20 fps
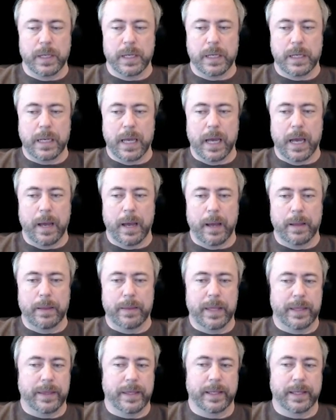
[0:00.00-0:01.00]

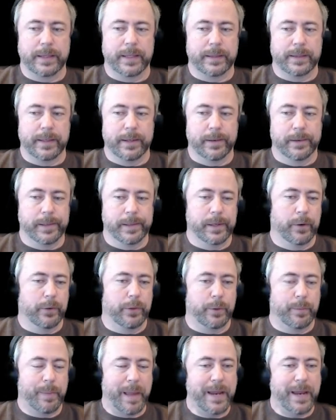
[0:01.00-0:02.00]
They think that
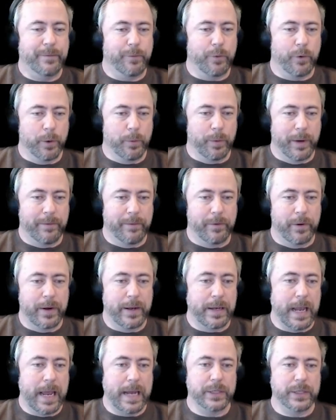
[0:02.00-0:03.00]
they're paid for or whatever,
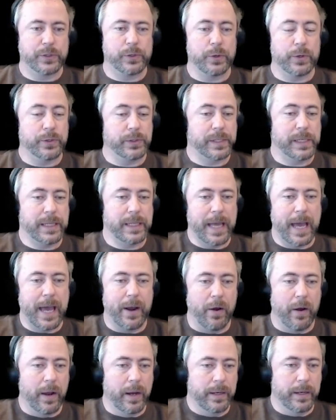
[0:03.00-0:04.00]
and so you see that
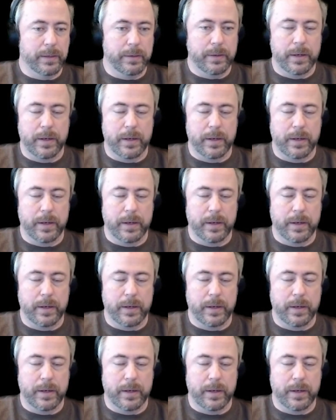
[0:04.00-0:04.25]
on